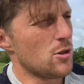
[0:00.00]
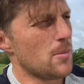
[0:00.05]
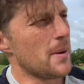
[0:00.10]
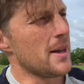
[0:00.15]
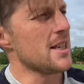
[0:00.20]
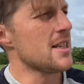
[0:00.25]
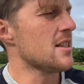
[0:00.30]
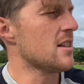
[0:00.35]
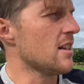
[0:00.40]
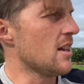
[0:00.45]

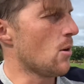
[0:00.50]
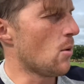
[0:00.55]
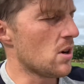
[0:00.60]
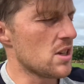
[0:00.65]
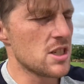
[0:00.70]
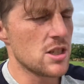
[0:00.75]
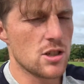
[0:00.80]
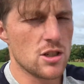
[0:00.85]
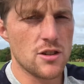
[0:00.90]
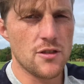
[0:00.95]
basically, I
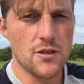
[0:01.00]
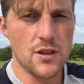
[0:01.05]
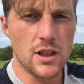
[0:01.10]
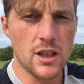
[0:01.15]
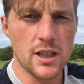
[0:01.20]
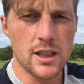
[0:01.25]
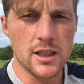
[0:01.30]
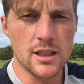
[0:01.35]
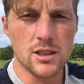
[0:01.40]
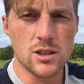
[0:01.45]
wasn't just
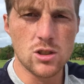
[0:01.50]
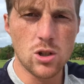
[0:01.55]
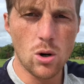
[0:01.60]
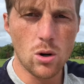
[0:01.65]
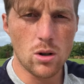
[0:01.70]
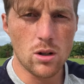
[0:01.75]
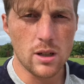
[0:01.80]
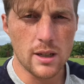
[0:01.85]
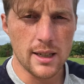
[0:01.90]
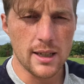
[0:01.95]
feeling
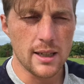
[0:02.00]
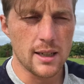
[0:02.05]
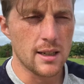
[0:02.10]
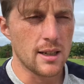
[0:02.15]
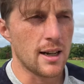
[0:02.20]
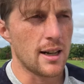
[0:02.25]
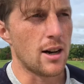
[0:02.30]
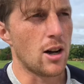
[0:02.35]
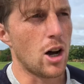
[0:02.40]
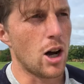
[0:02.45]
totally
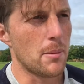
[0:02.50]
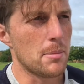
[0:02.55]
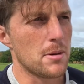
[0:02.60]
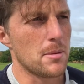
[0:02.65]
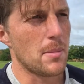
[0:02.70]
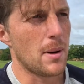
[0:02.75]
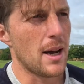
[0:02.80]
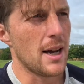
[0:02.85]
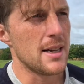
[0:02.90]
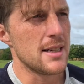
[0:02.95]
kind of
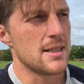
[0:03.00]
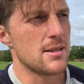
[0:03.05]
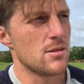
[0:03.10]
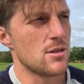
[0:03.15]
optimized.